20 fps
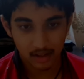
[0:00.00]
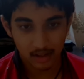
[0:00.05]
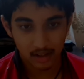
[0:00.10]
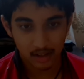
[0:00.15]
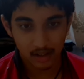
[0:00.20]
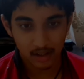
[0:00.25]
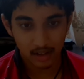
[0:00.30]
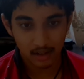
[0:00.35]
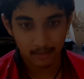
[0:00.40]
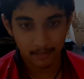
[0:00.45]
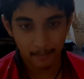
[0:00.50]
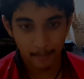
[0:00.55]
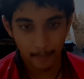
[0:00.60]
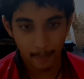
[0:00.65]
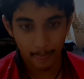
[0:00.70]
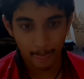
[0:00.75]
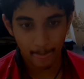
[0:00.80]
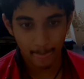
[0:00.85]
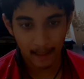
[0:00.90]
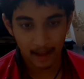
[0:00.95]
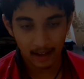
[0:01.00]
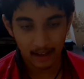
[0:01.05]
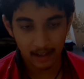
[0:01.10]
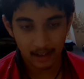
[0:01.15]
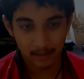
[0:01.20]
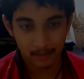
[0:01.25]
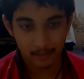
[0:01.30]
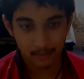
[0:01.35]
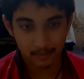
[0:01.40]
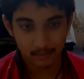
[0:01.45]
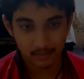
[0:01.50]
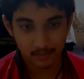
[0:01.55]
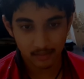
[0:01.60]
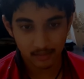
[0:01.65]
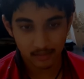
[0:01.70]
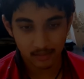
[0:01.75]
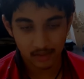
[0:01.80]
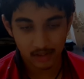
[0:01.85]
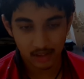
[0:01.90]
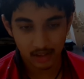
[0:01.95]
I
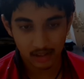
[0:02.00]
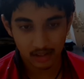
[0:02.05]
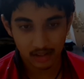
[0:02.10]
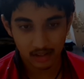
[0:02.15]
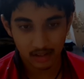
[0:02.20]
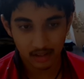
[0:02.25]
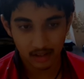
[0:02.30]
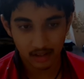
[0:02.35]
just